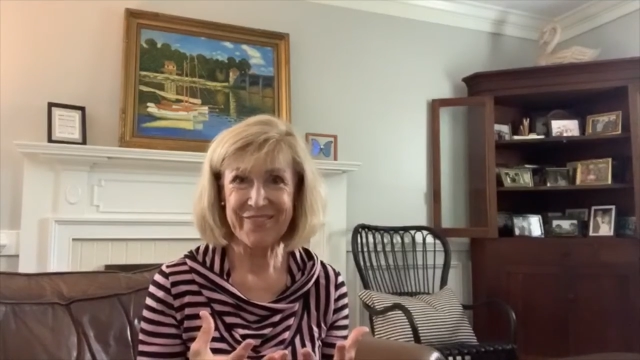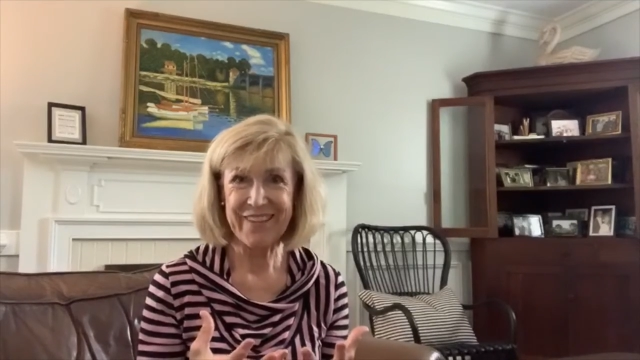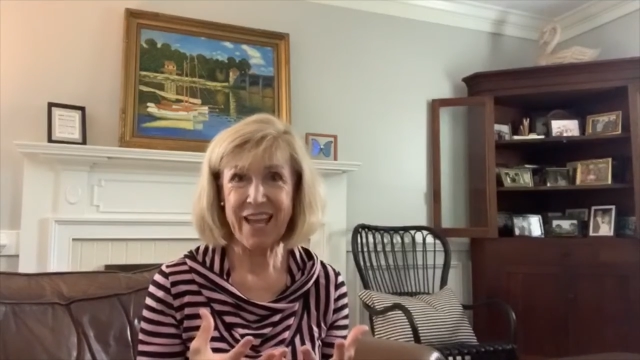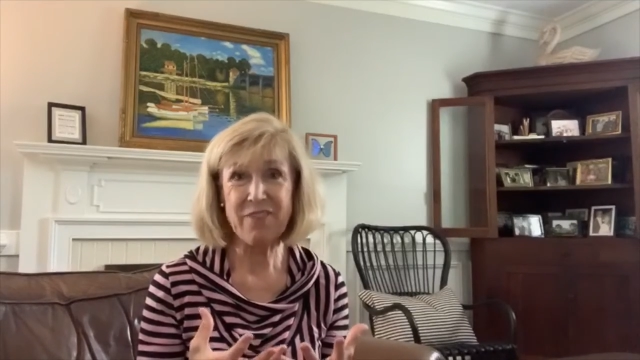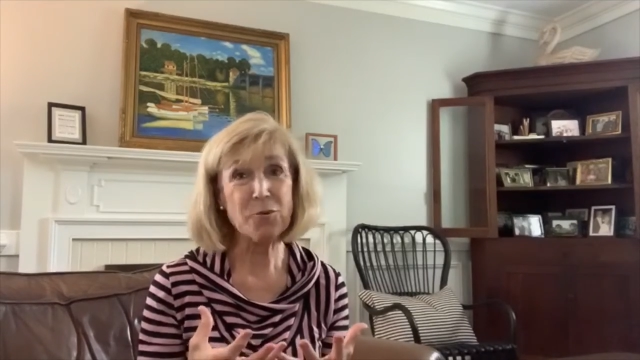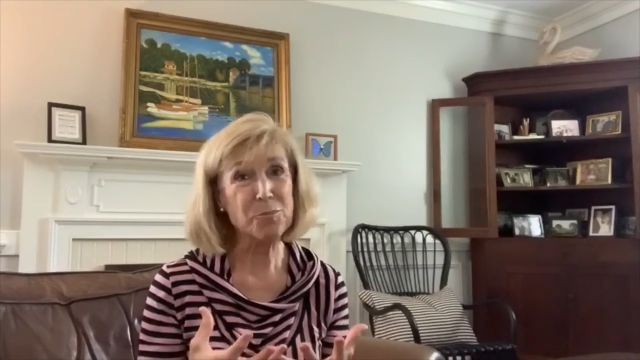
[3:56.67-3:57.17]

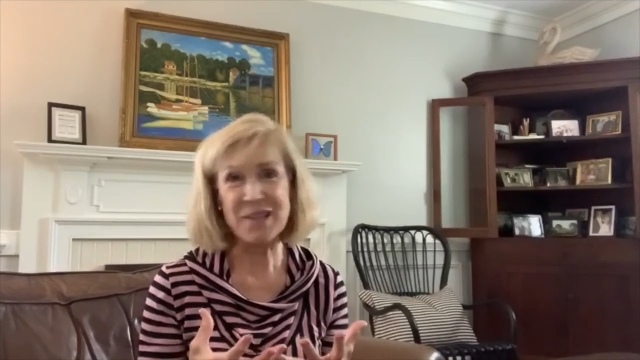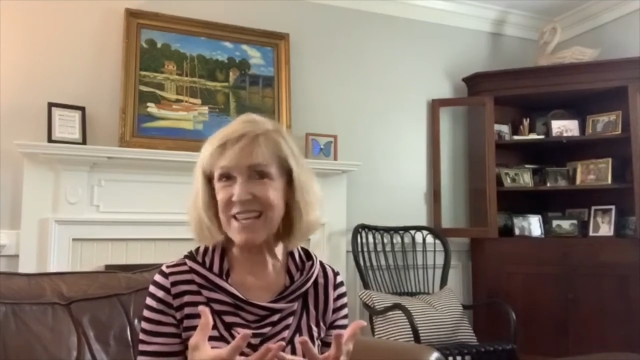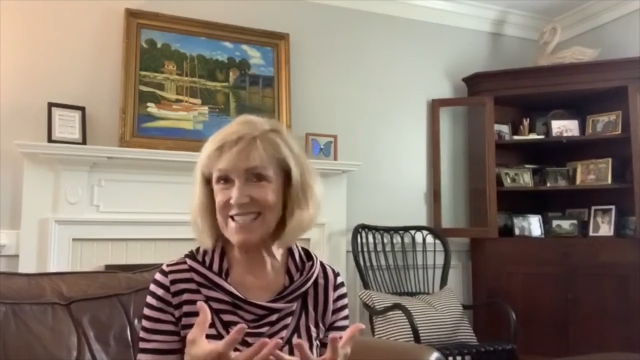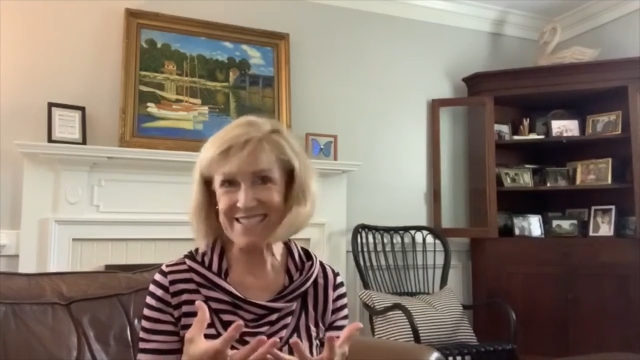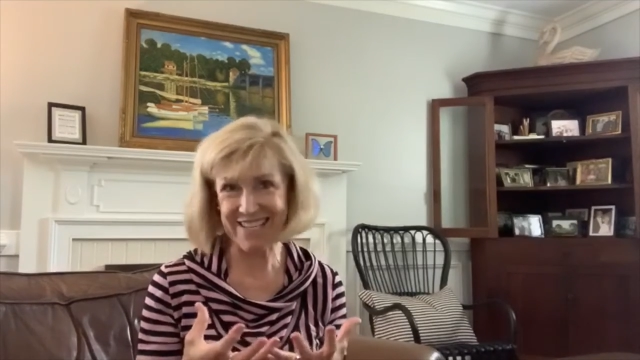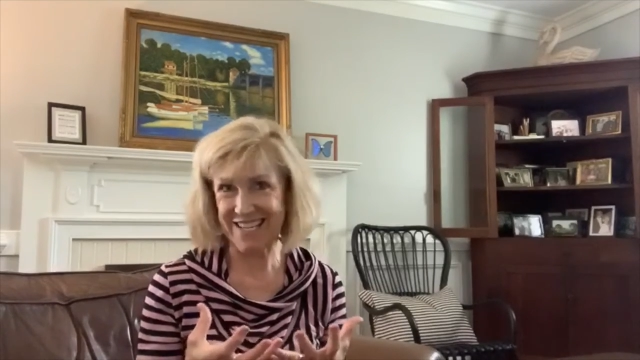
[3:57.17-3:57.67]
Have a
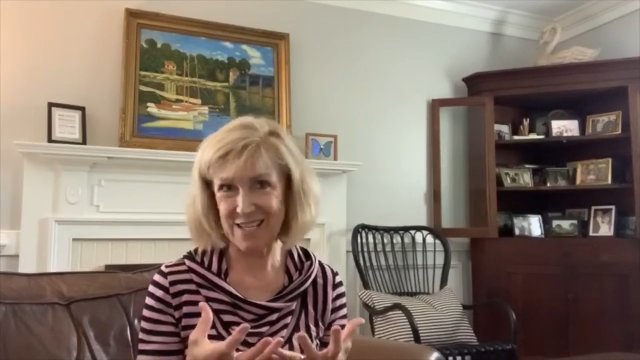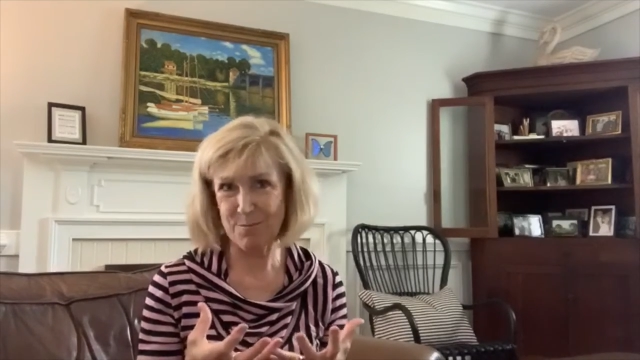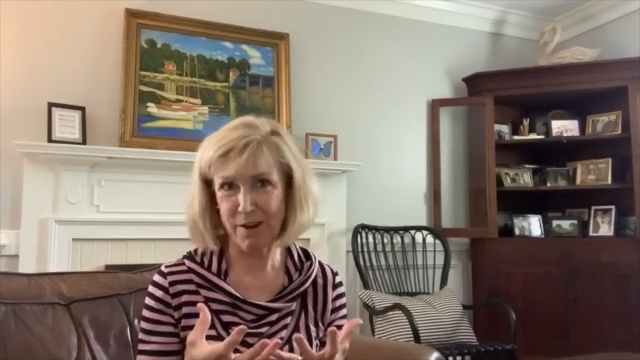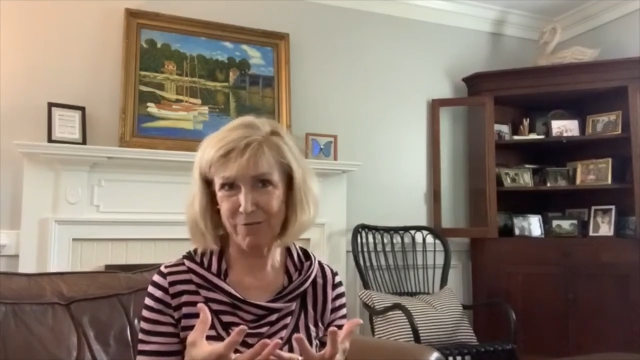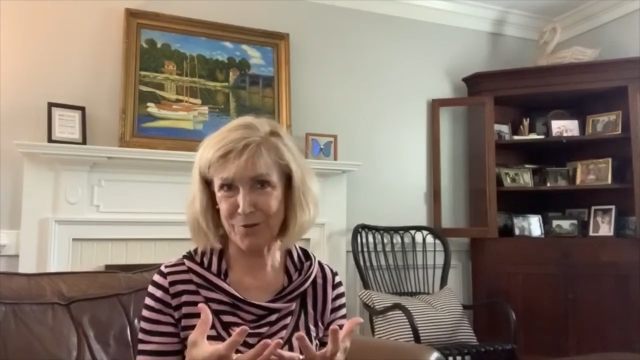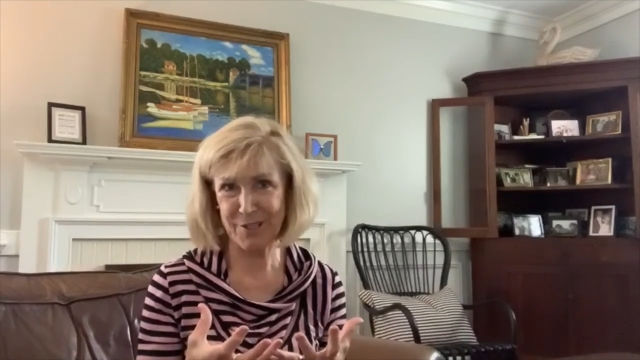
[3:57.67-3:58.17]
blessed day, my
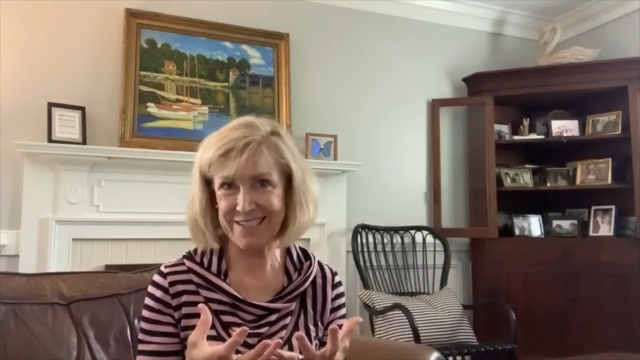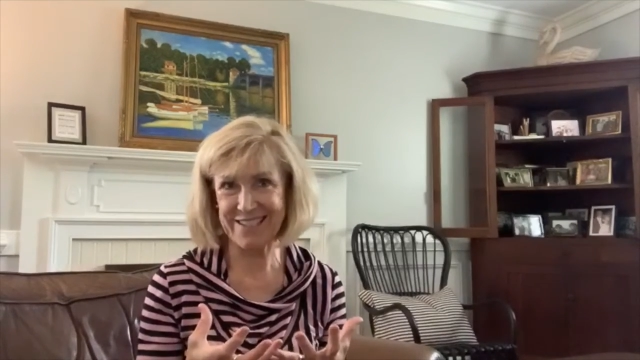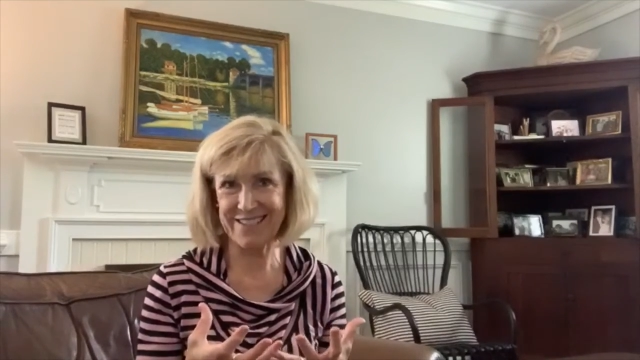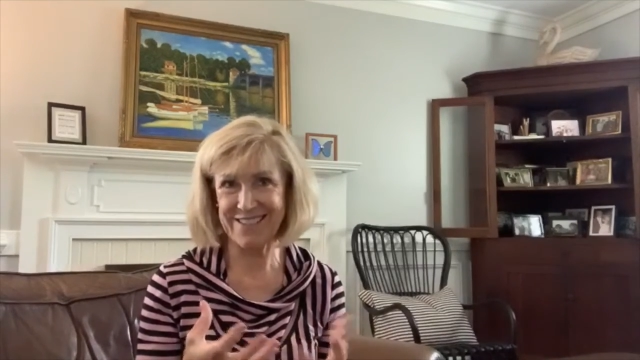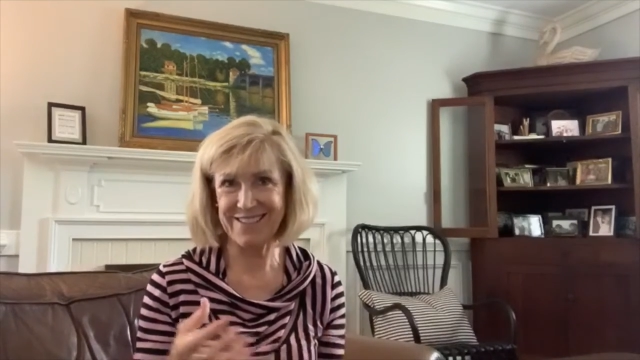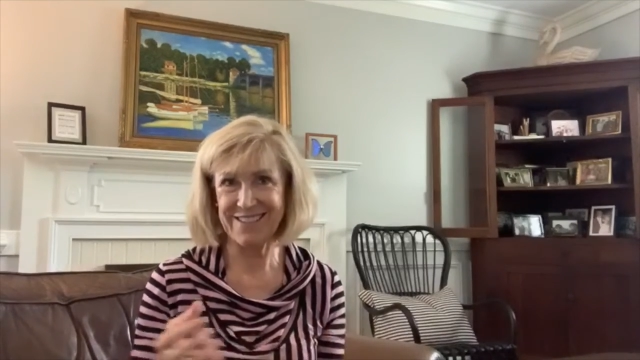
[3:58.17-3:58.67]

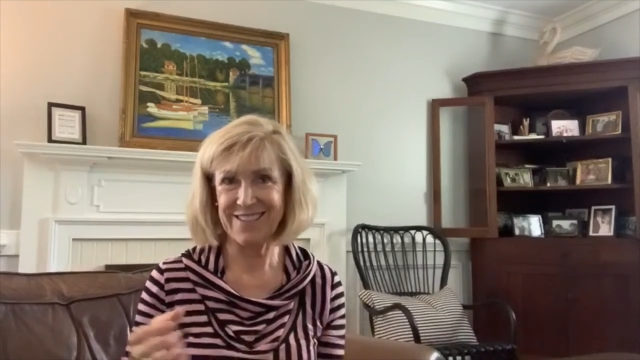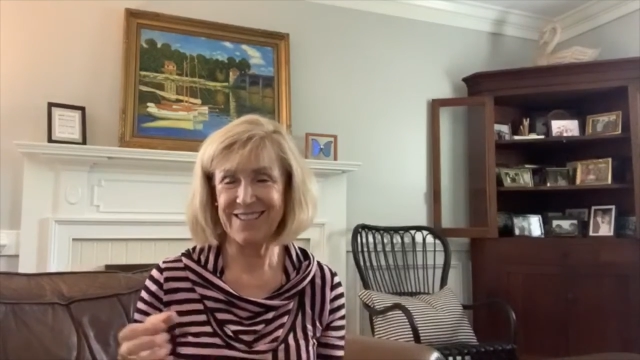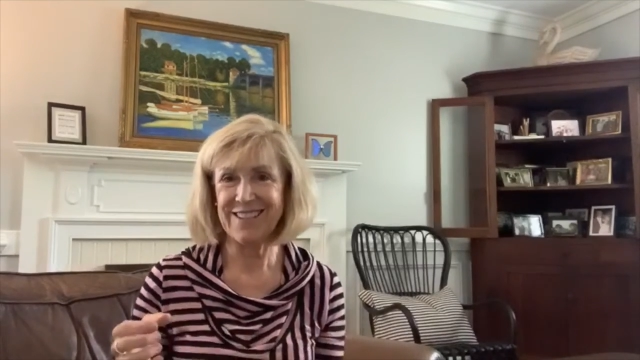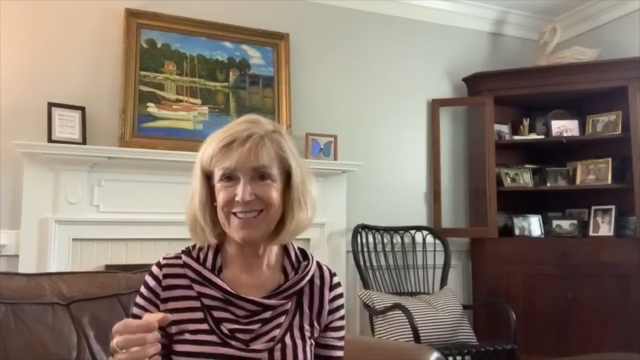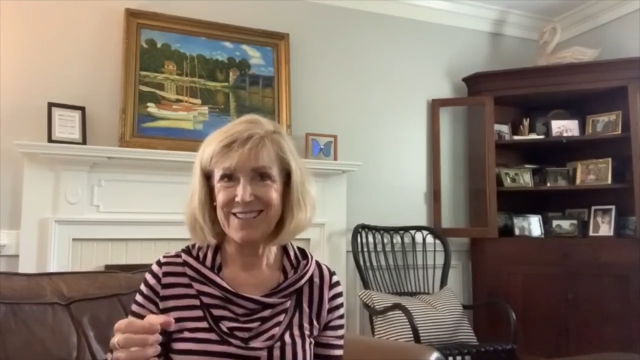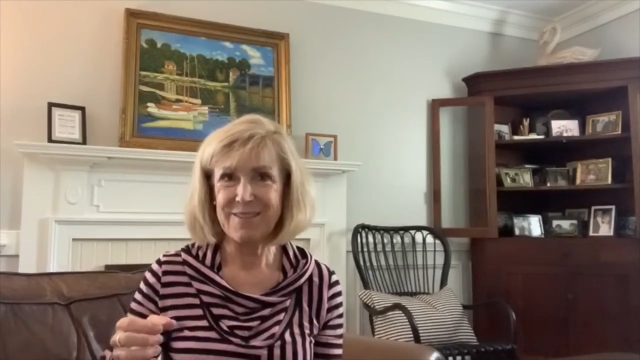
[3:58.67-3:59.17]
friends.
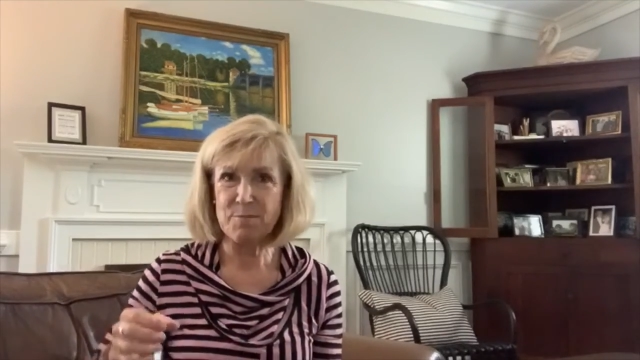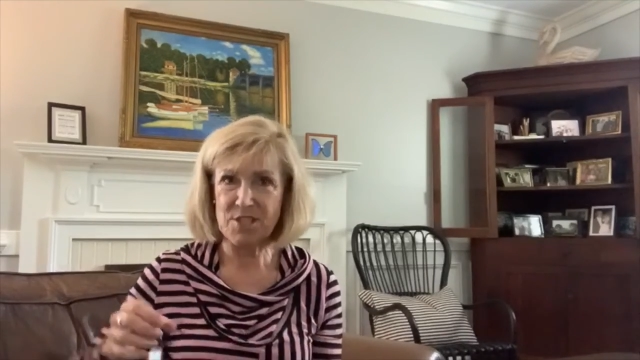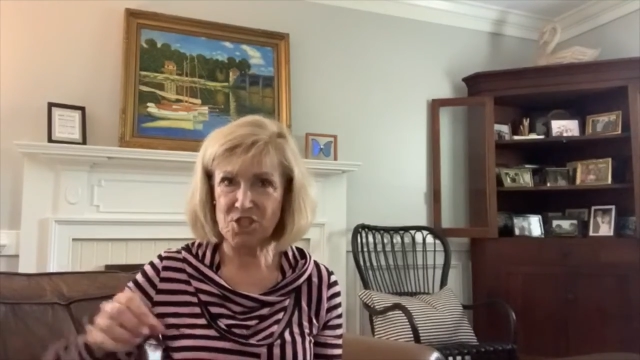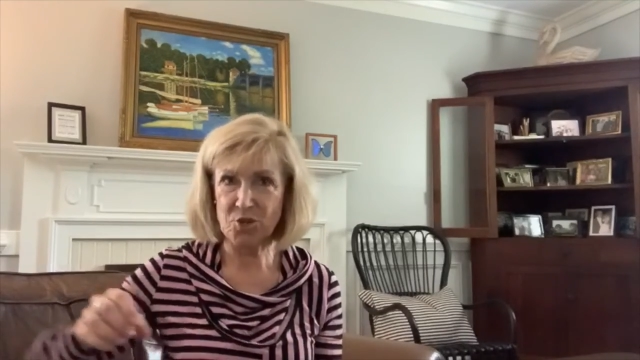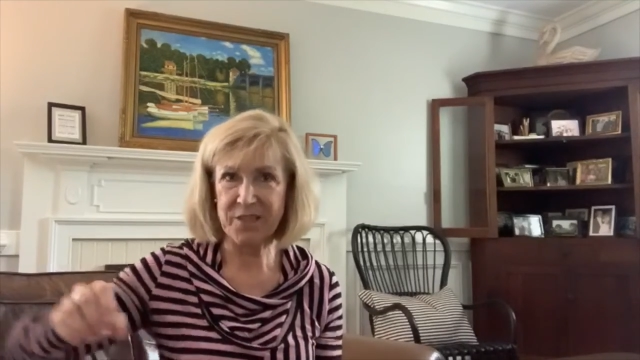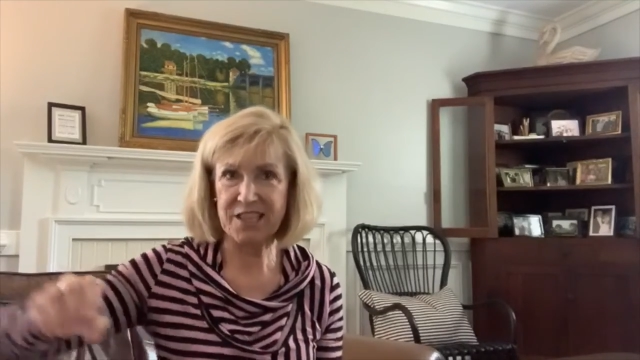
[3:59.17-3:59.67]

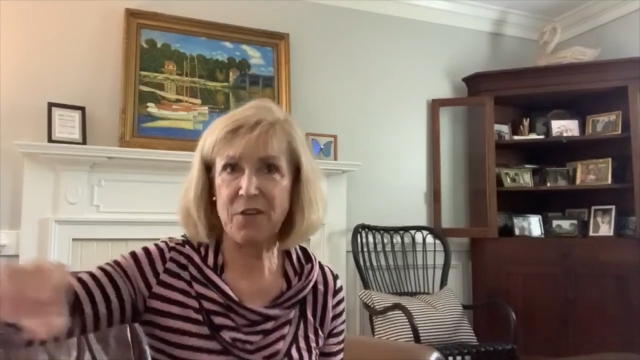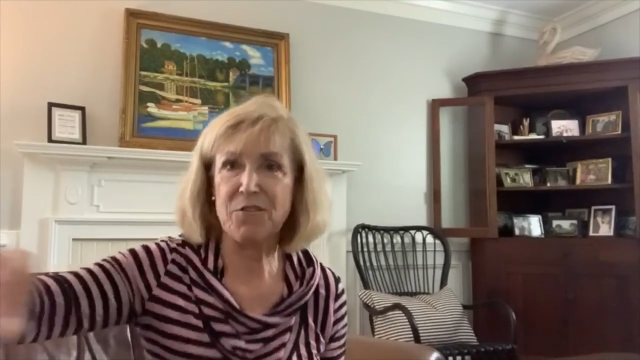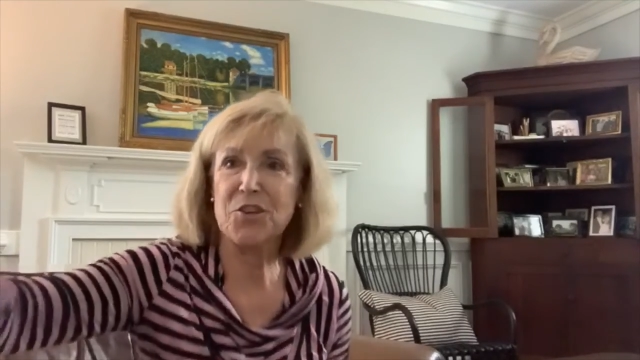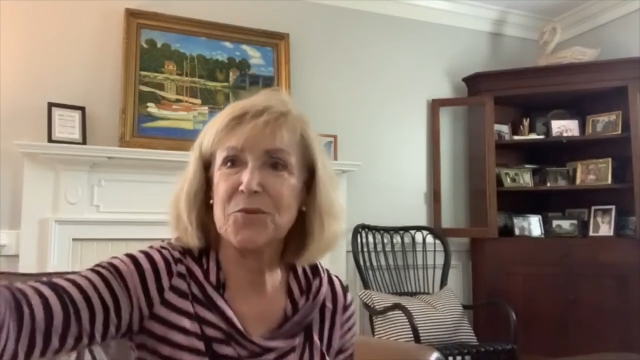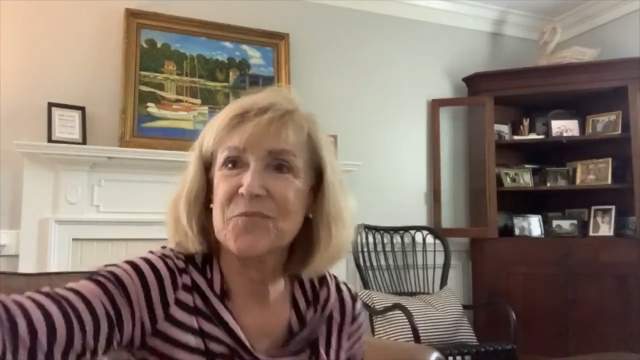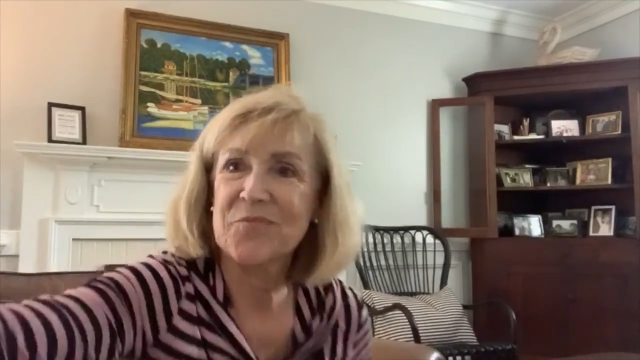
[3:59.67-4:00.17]
Miss you and love you.